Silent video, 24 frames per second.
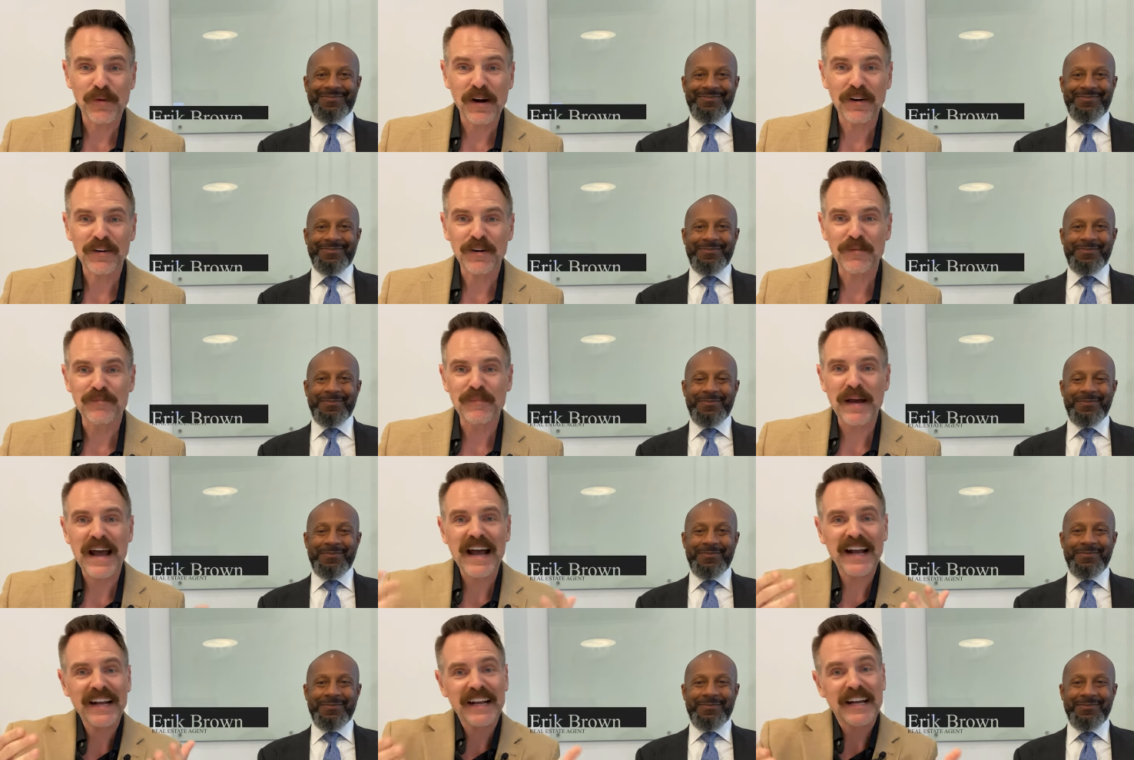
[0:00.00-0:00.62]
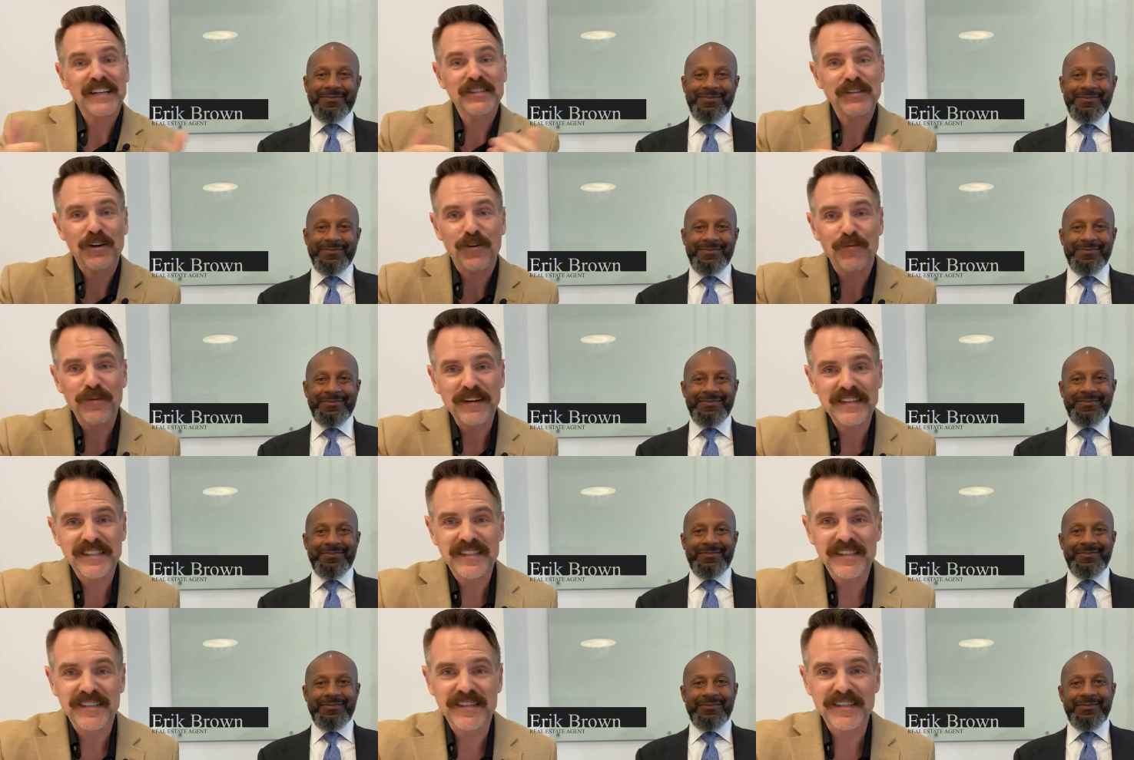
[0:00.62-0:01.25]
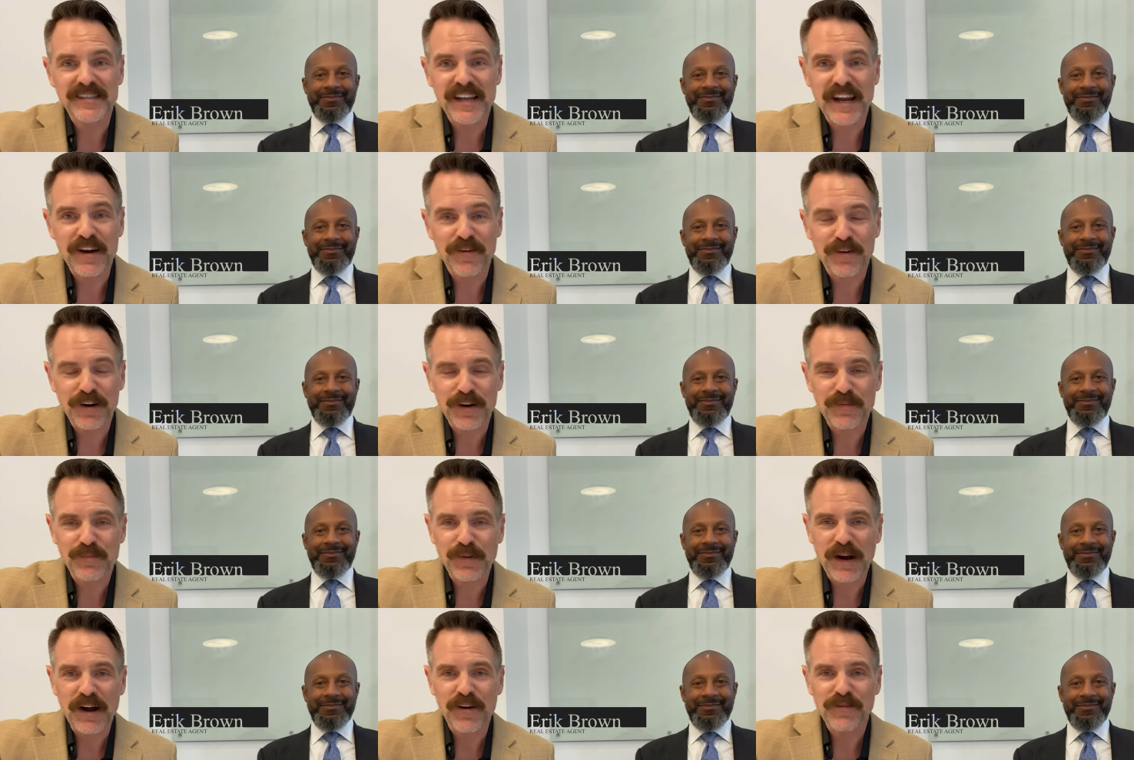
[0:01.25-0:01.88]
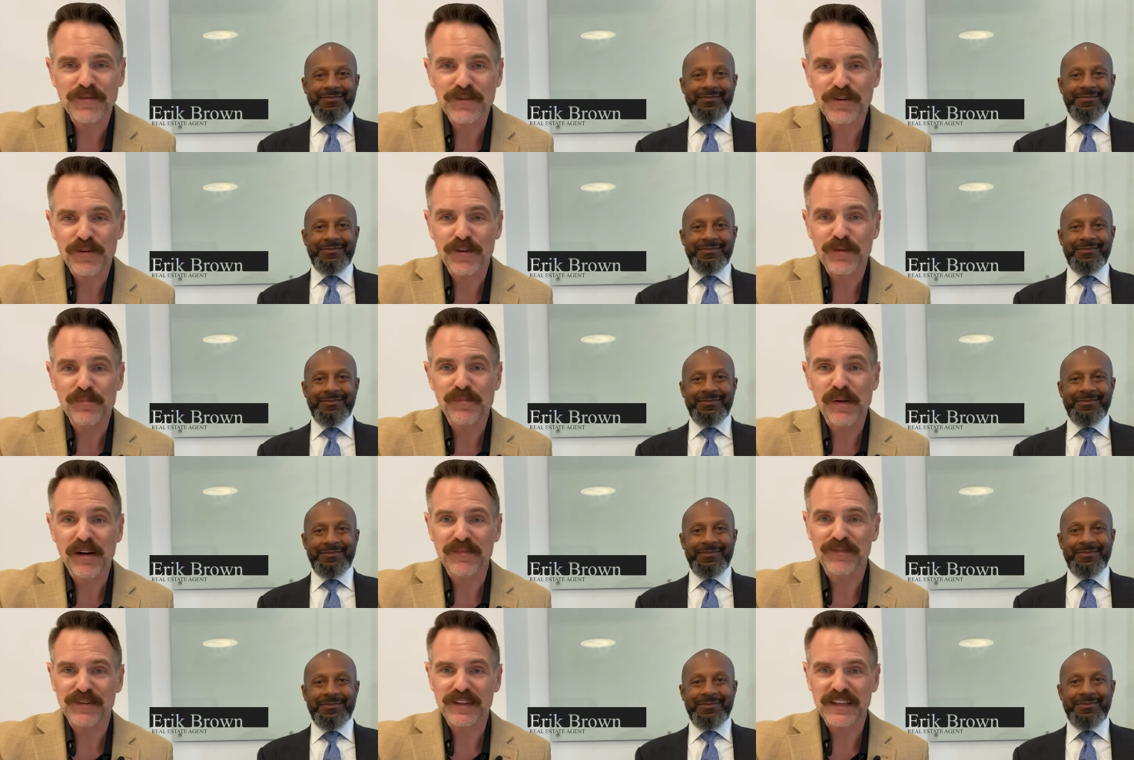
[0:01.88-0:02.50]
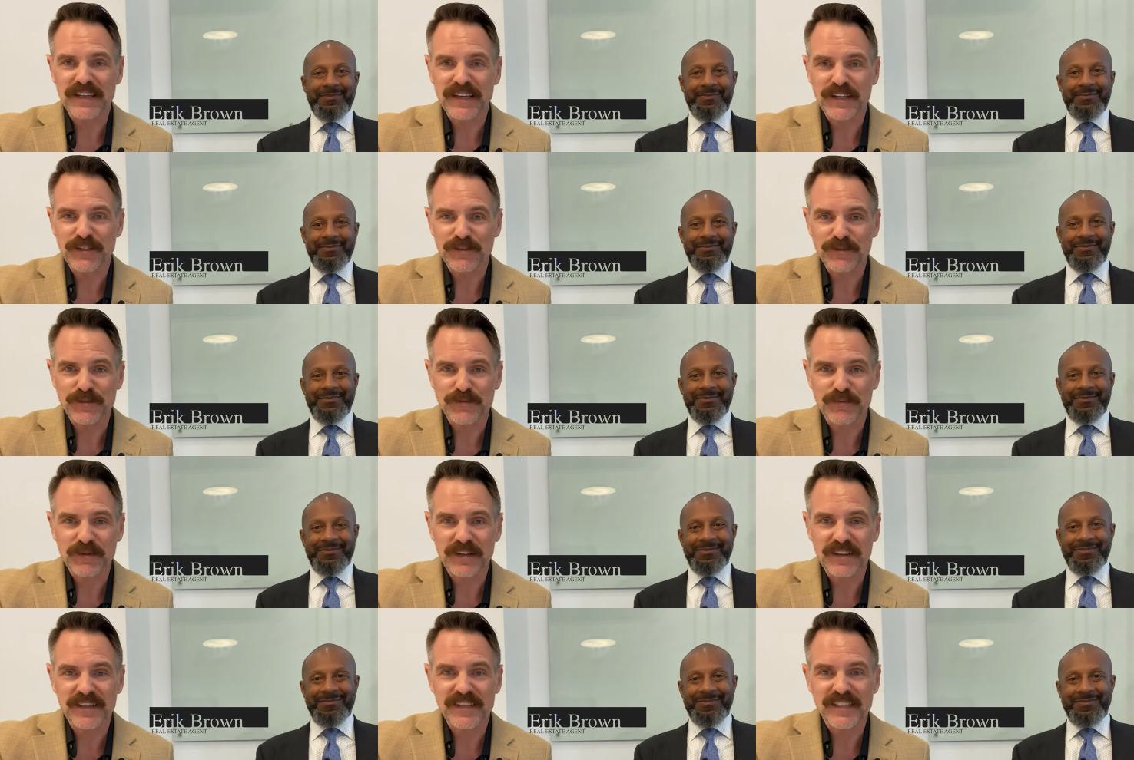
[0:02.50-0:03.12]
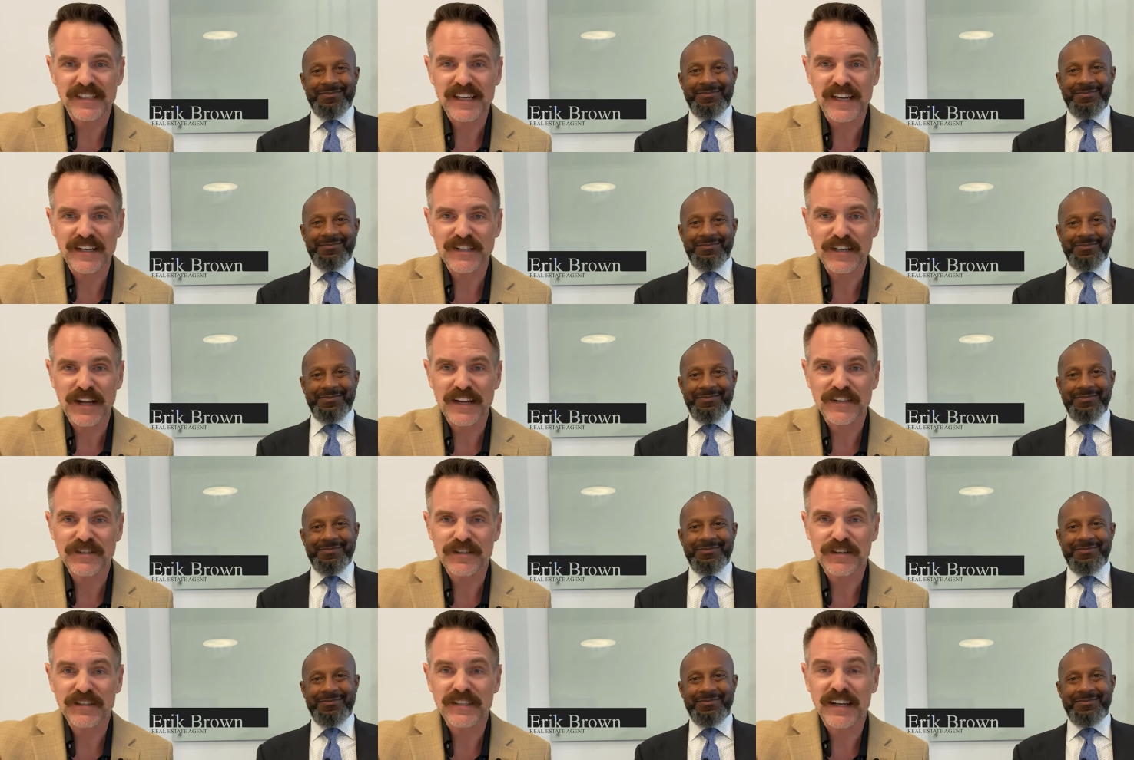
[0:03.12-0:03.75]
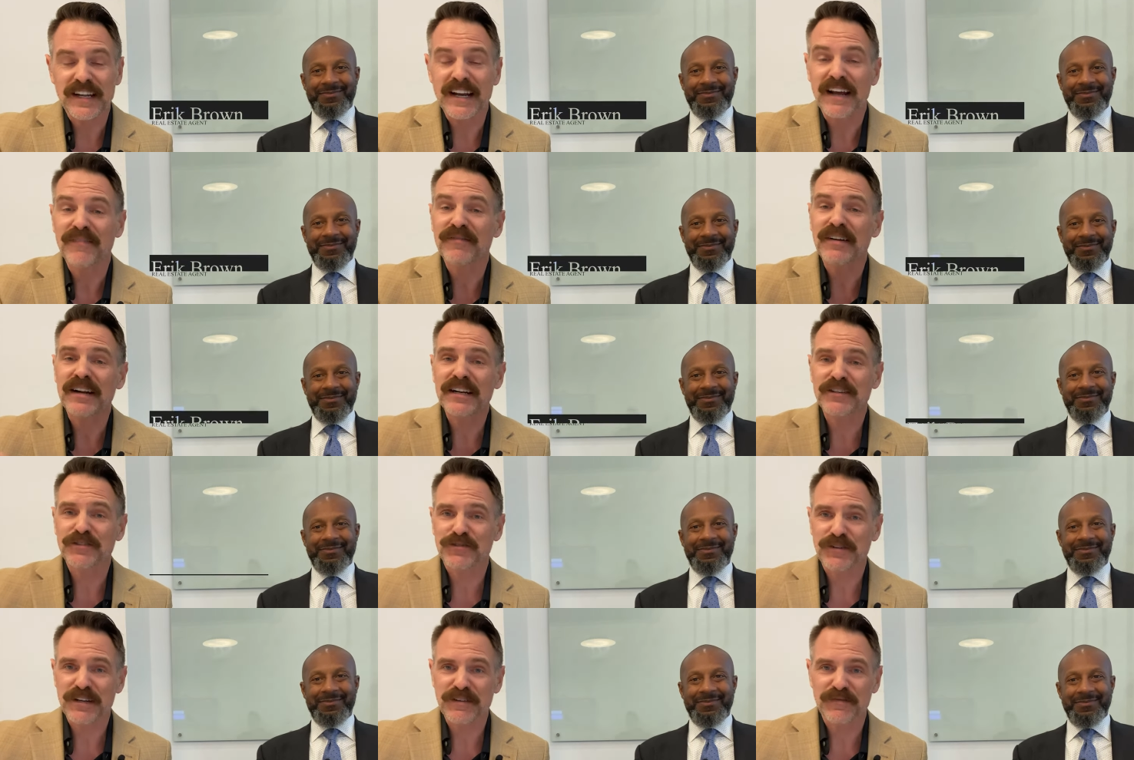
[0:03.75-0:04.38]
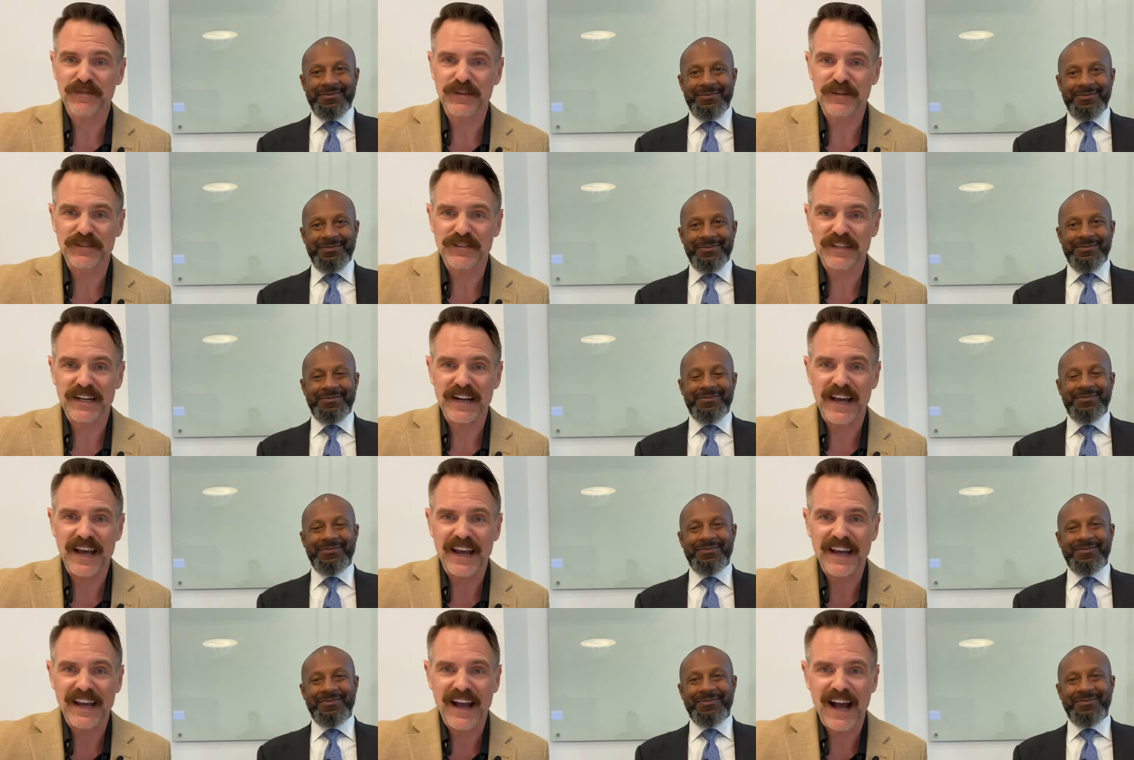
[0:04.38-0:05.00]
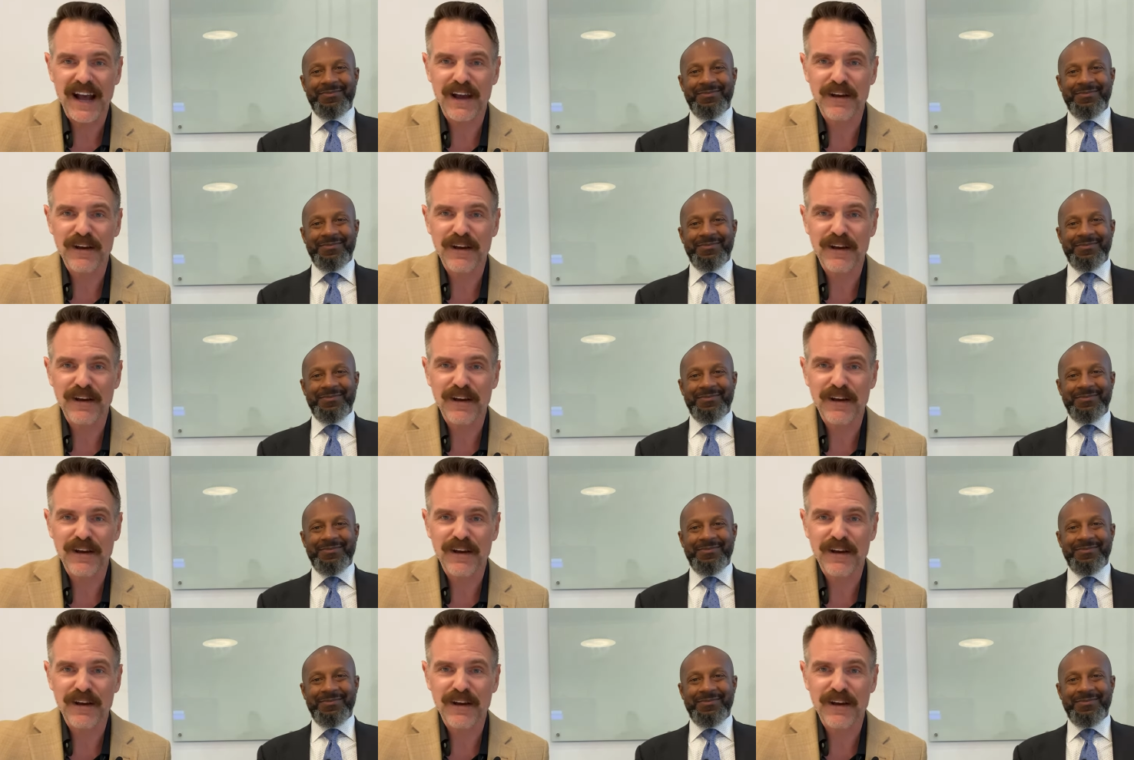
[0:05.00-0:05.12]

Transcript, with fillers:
Speaker 1: welcome back. As always, this is Erik Brown, your Beverly Hills real estate agent, and I've got a treat for you today.